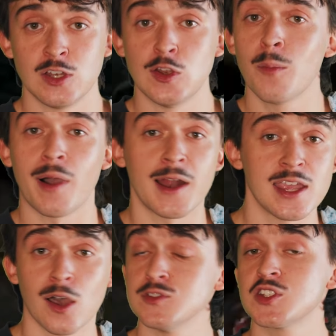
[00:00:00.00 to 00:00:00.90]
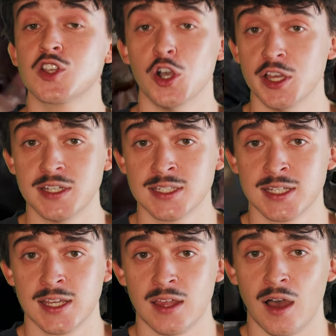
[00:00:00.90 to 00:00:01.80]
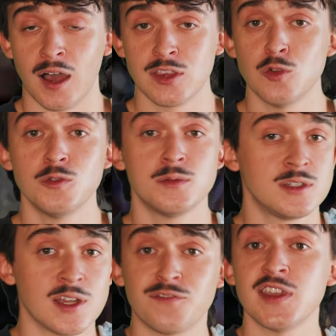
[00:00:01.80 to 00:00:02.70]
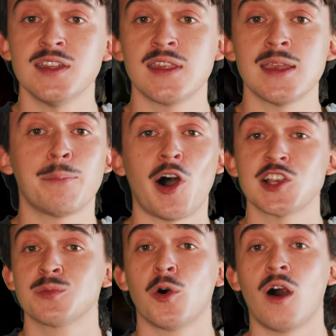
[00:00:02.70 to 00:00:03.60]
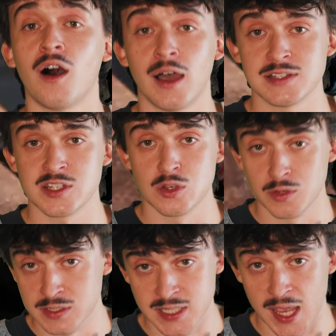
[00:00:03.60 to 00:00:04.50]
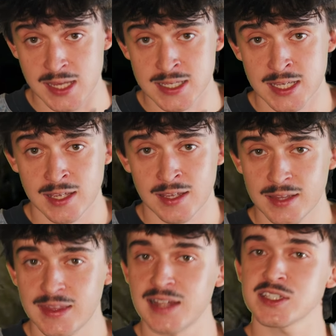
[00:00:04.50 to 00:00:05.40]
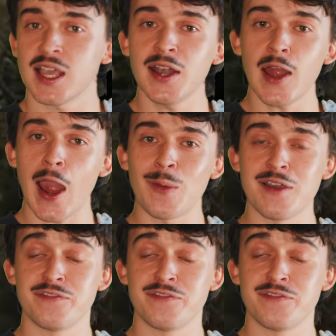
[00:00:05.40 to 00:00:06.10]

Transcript: nobody else could. You defeat the impossible odds, you could say. That's kind of how I